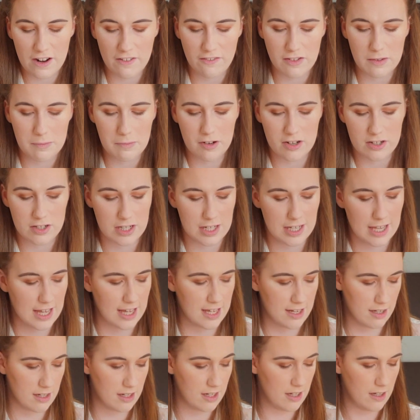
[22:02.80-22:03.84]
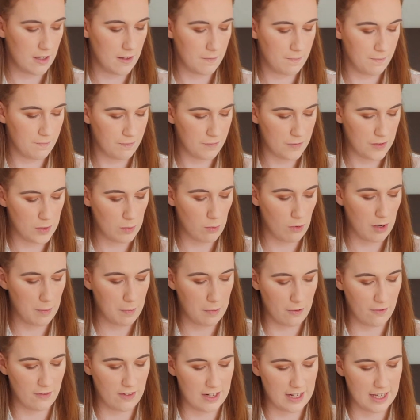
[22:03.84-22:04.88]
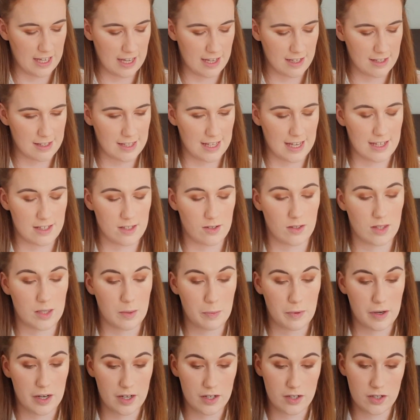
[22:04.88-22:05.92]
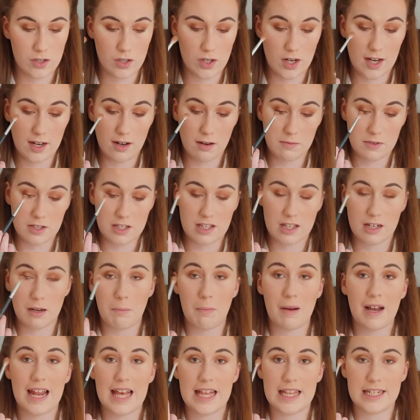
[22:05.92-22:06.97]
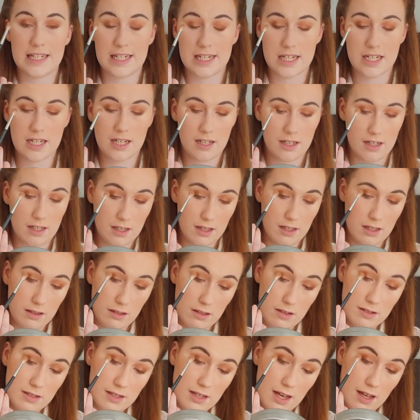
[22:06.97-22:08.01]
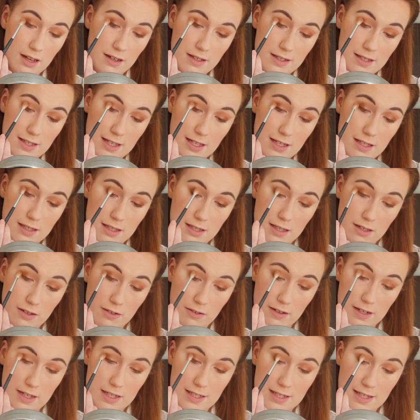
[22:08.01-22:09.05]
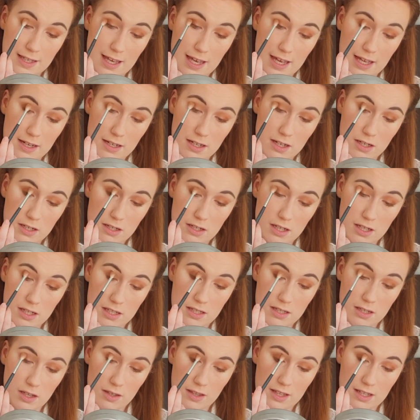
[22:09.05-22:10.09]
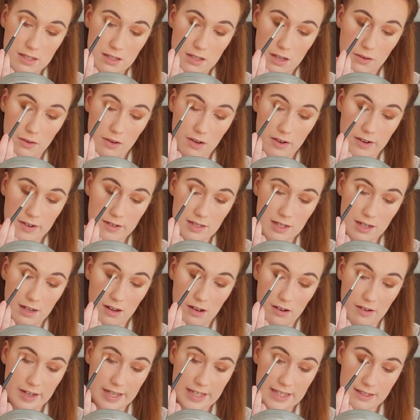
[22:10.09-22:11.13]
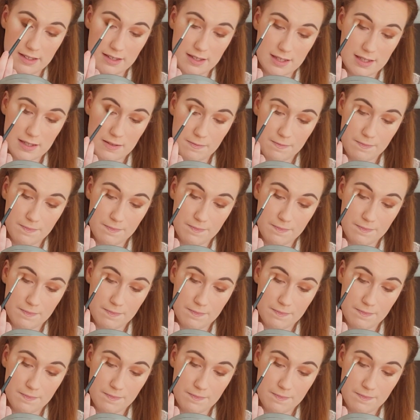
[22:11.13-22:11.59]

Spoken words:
fluffy brush again, swipe off any excess on the brush, and I'm just going to blend those colours into the crease again, just so there's no harsh lines.